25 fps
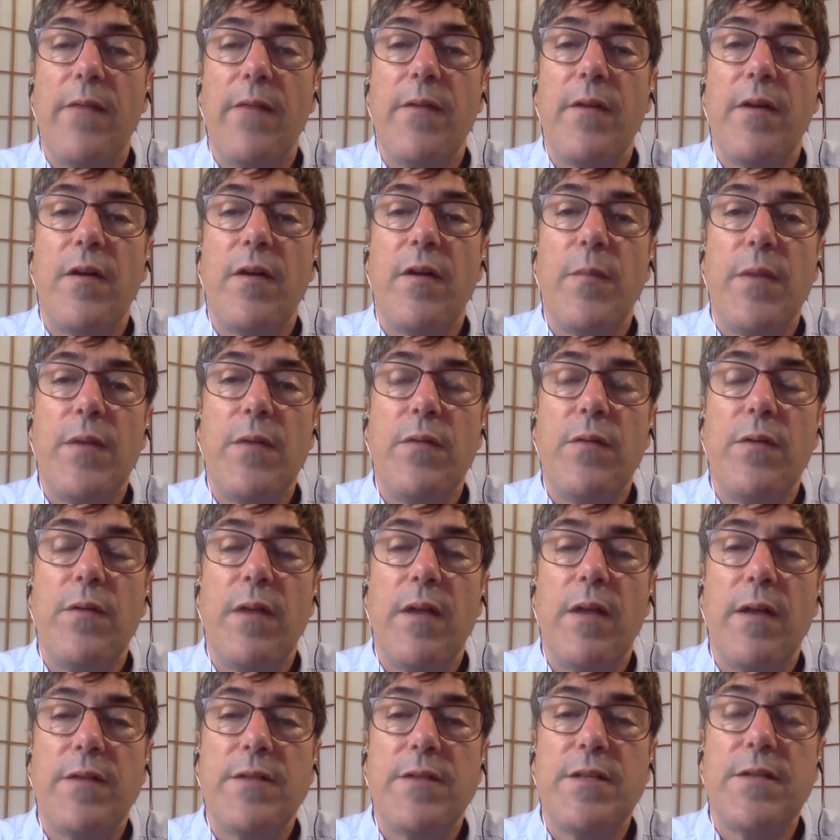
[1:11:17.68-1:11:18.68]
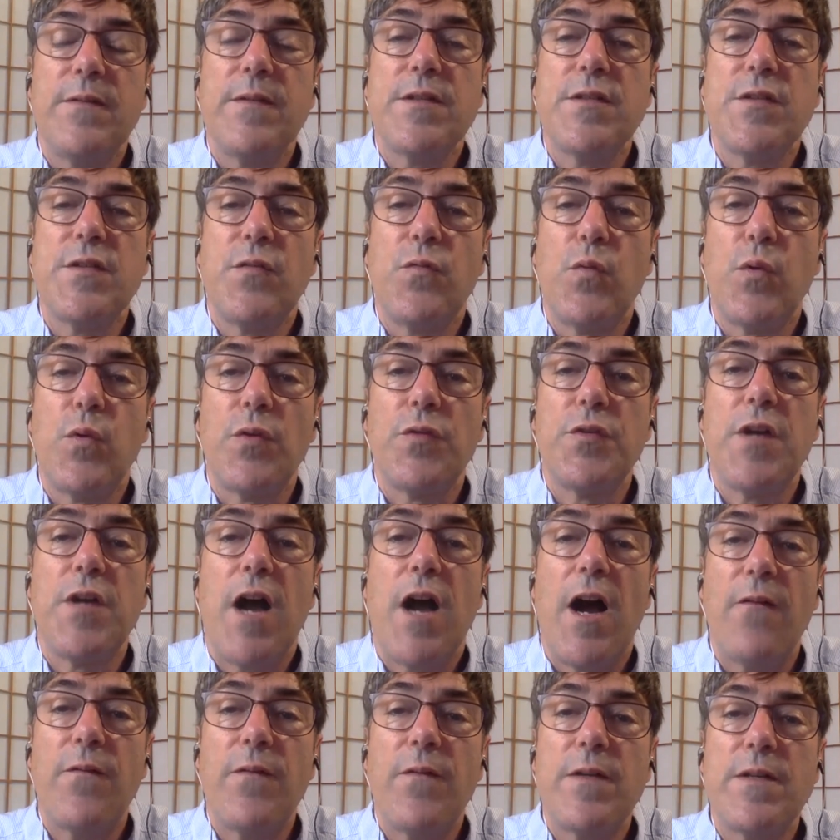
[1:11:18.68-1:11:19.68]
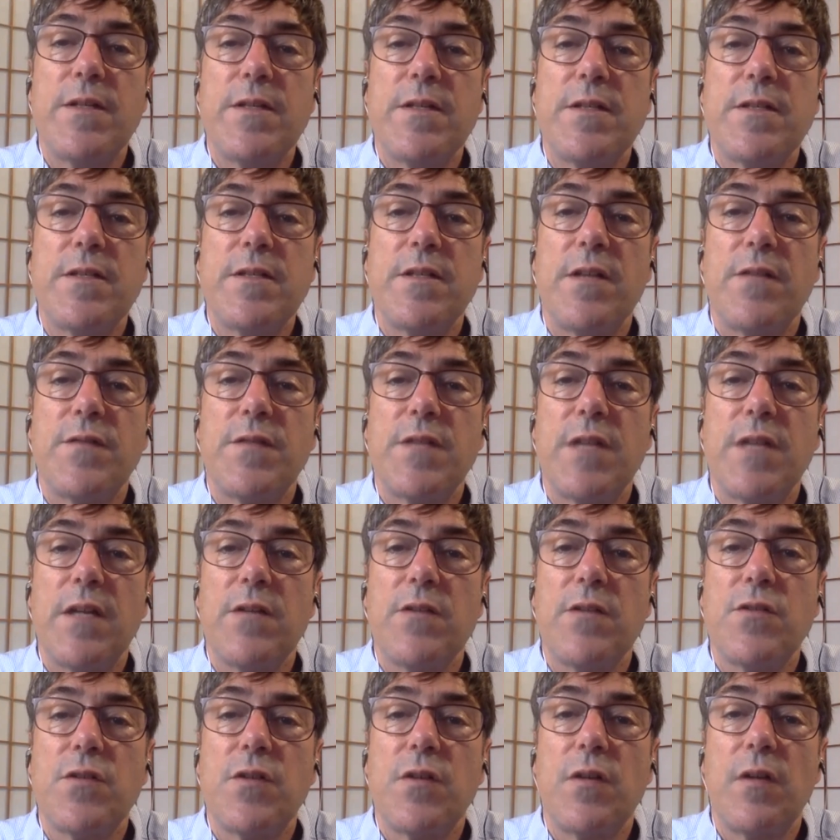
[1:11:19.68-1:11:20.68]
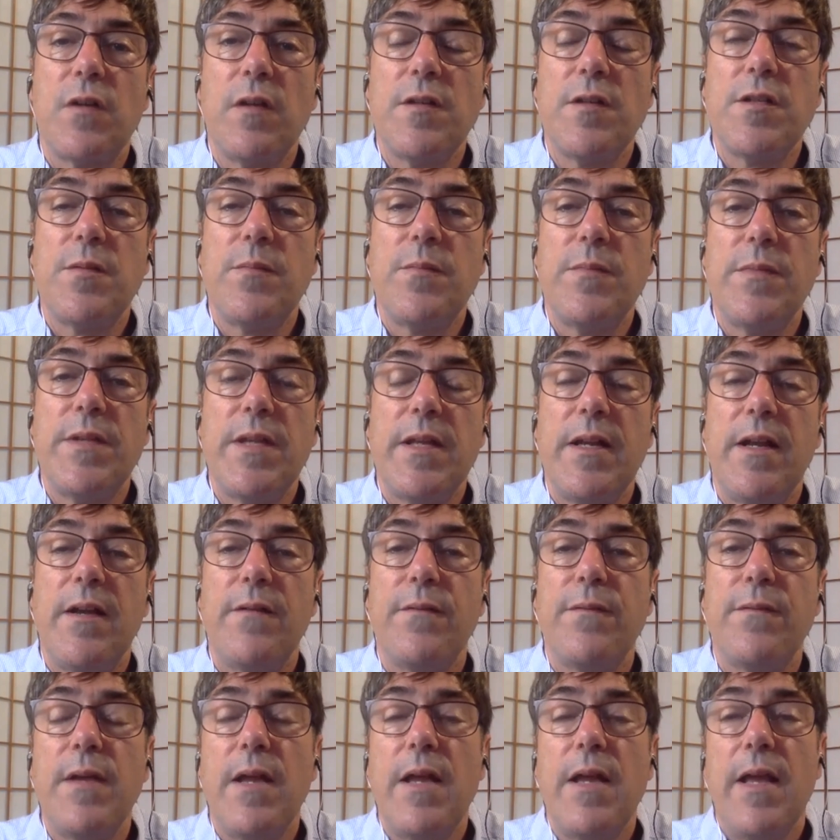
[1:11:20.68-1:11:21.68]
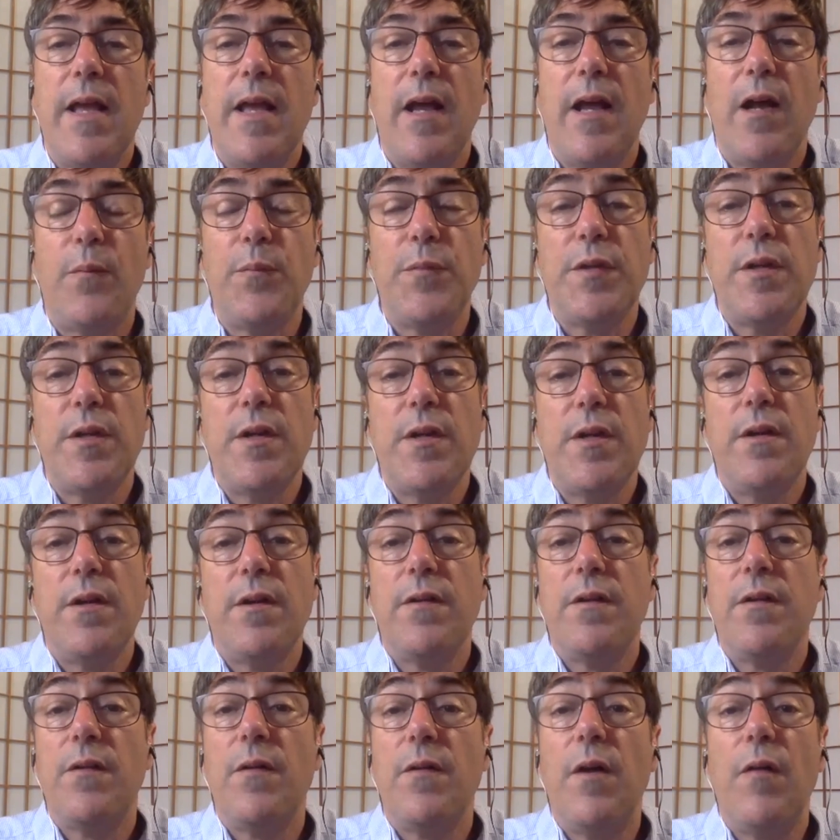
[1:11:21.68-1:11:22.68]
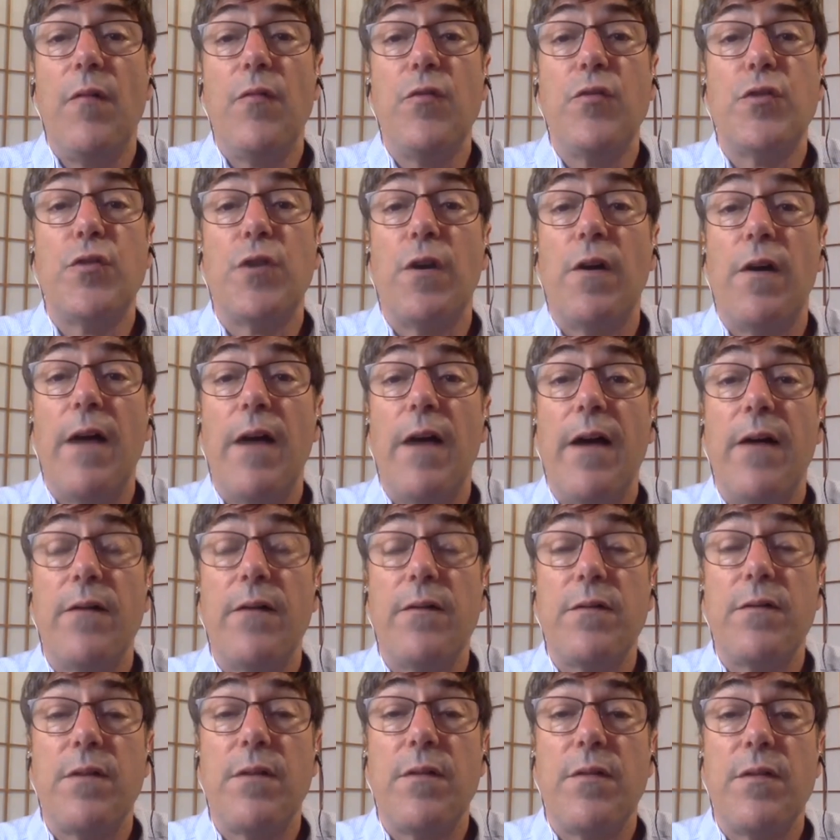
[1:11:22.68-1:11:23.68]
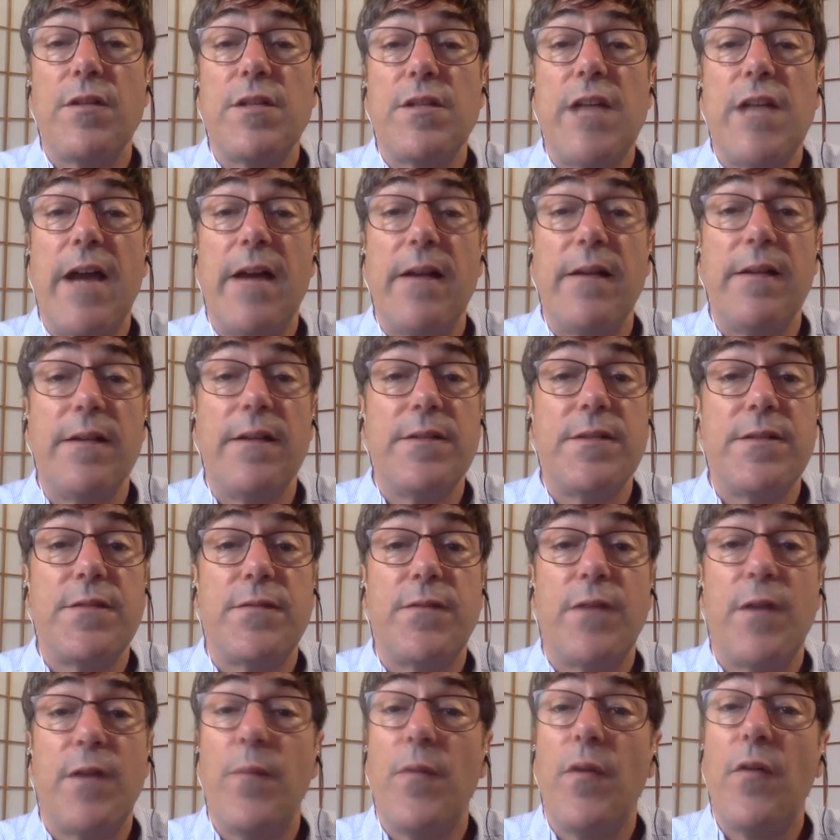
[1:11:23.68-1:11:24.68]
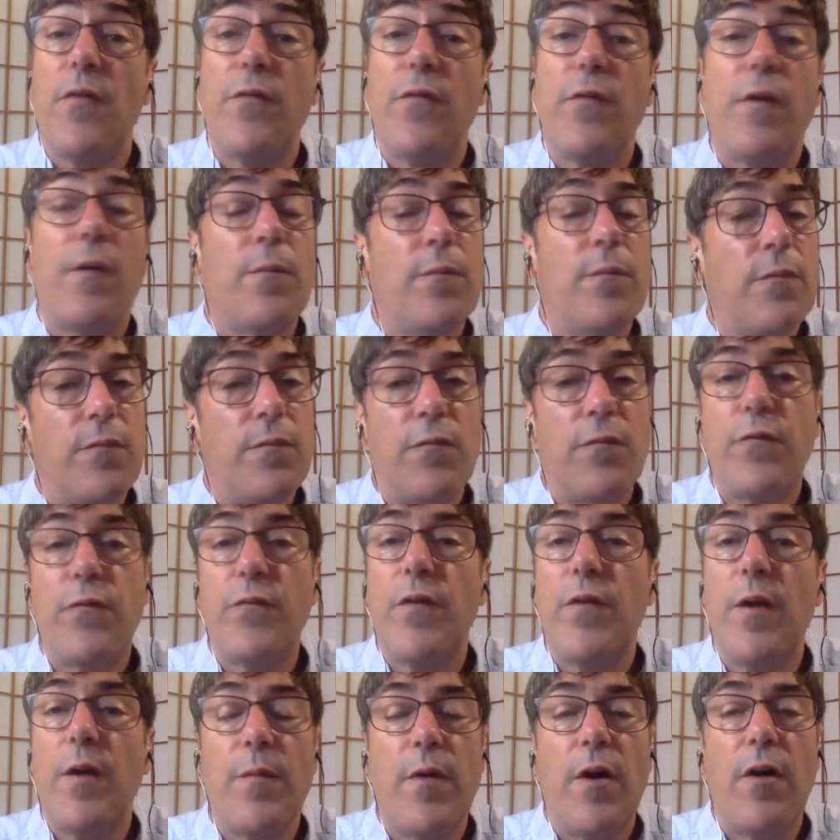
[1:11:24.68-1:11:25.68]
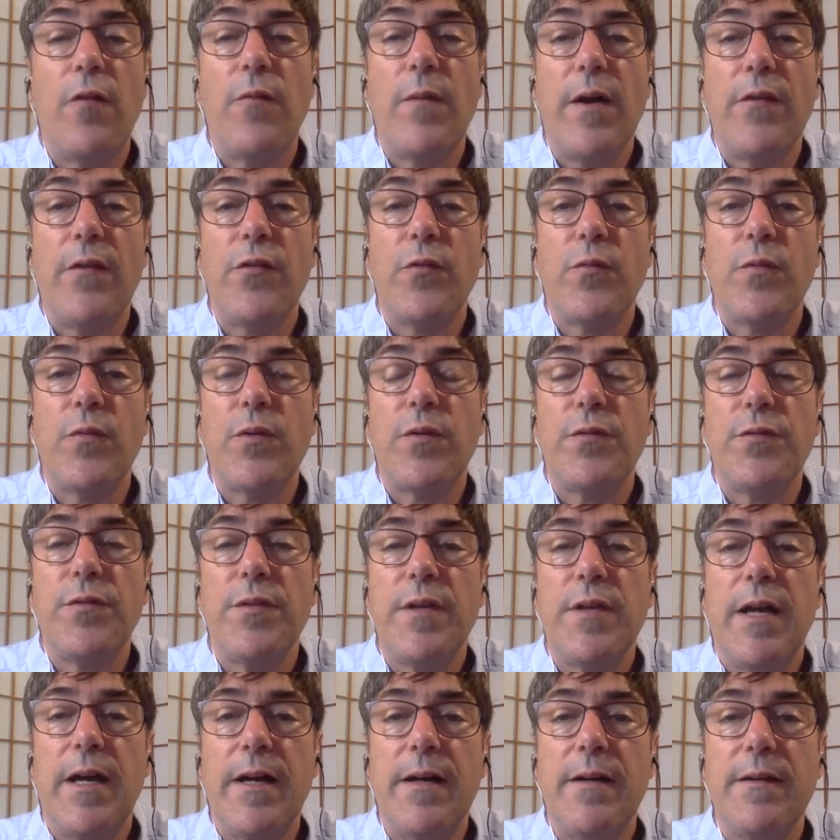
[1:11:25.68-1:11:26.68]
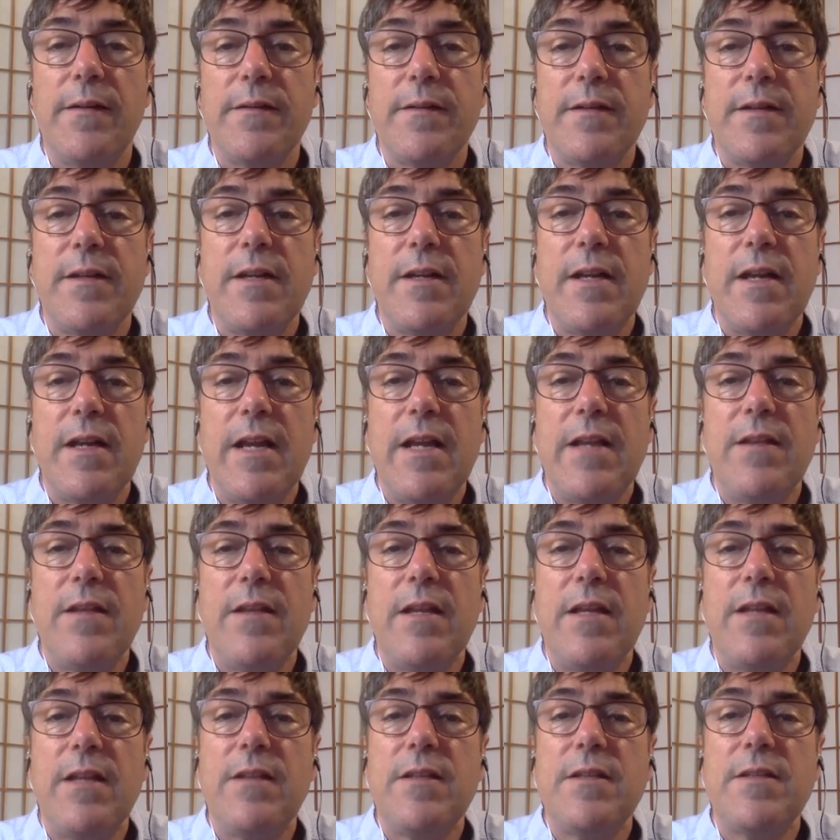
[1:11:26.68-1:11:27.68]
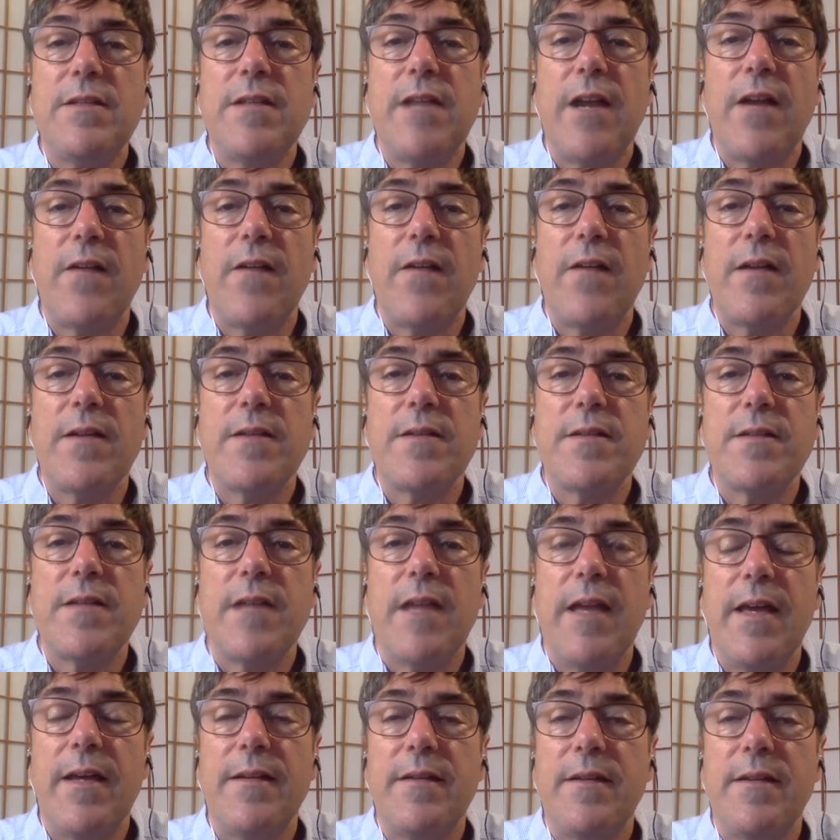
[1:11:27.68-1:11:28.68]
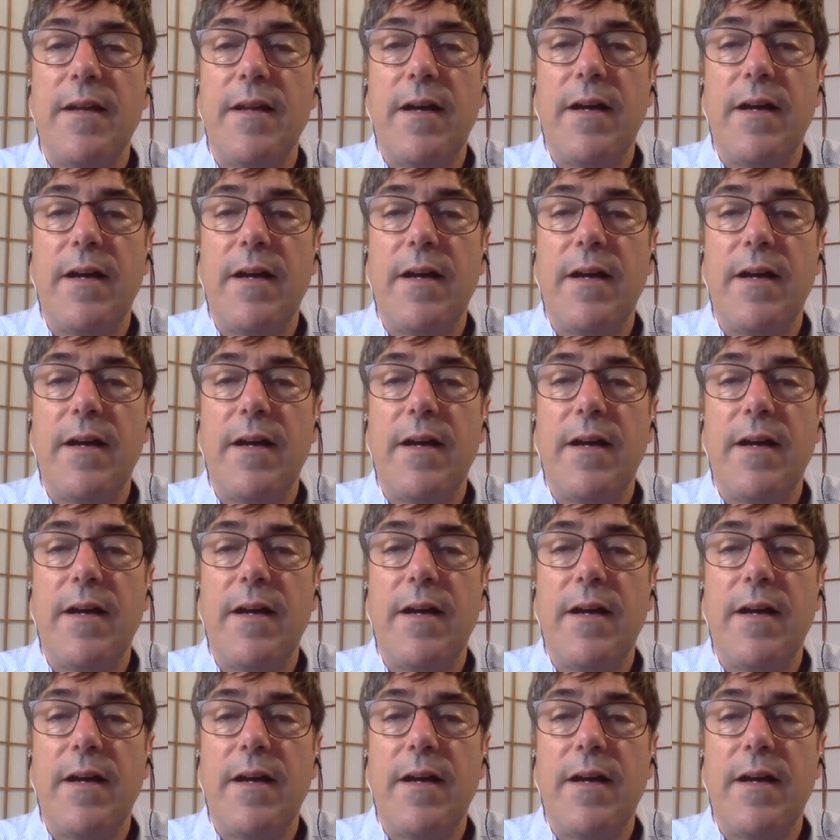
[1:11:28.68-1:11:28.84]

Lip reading: have been a series of world conferences of science journalism that have helped draw out the talents from around the world in these areas. And